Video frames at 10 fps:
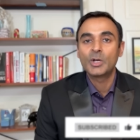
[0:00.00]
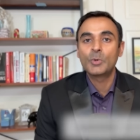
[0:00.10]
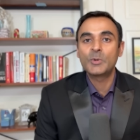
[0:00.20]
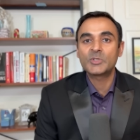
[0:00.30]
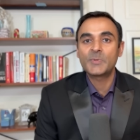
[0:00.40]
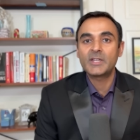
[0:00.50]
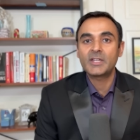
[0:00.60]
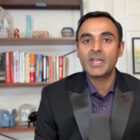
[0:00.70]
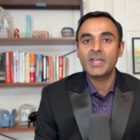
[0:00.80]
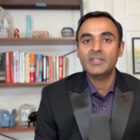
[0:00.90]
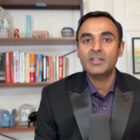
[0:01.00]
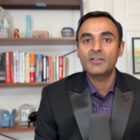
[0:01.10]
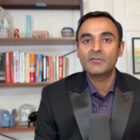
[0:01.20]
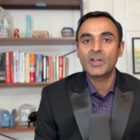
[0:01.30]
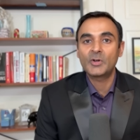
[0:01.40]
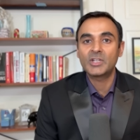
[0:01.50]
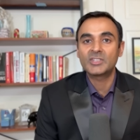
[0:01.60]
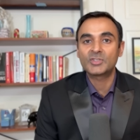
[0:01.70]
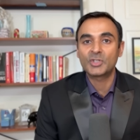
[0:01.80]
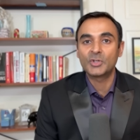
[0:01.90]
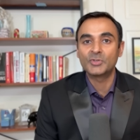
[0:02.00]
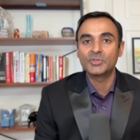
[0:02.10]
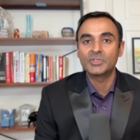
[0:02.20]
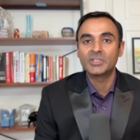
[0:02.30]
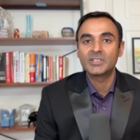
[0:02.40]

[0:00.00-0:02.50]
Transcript: We will speak again very soon.